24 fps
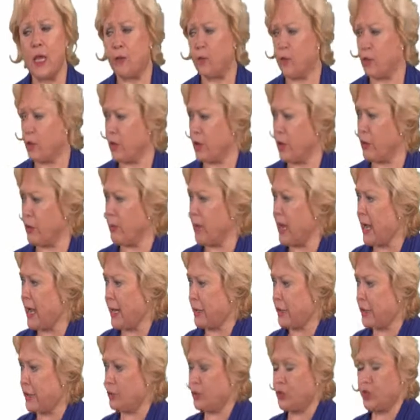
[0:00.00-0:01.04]
If you're going to buy
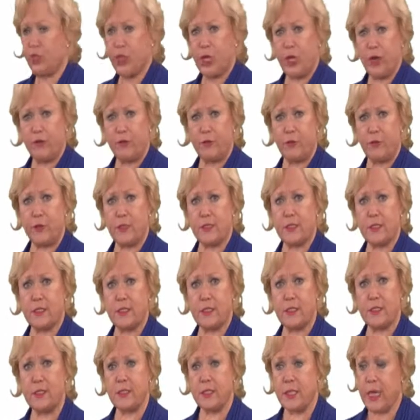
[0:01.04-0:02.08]
a new chair, for
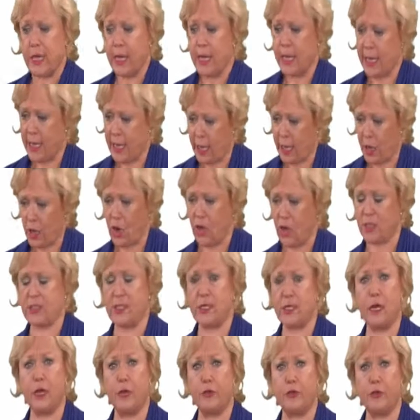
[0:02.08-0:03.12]
instance, and it costs
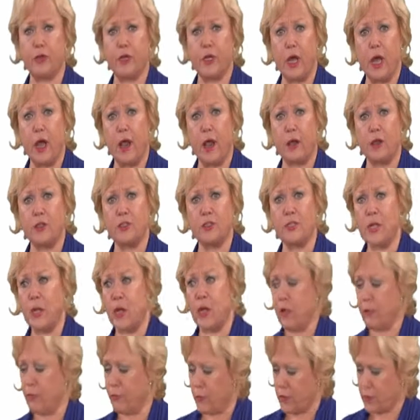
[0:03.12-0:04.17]
$100
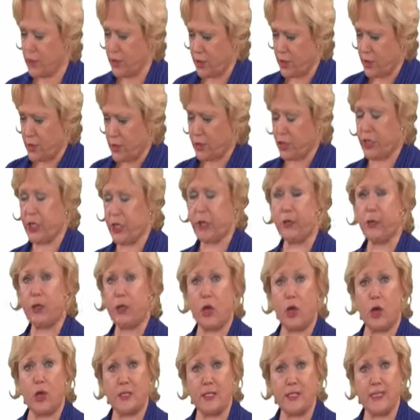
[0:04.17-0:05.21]
versus a chair that
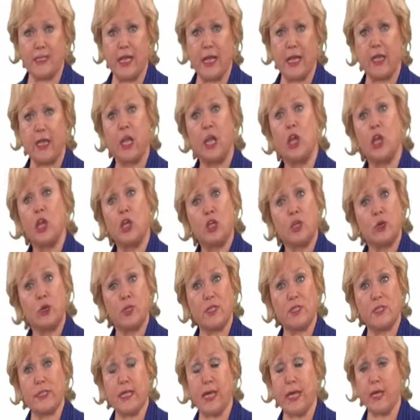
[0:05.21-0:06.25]
costs $10, you
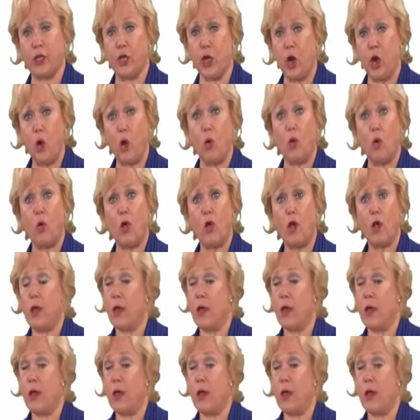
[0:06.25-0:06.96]
would say, no,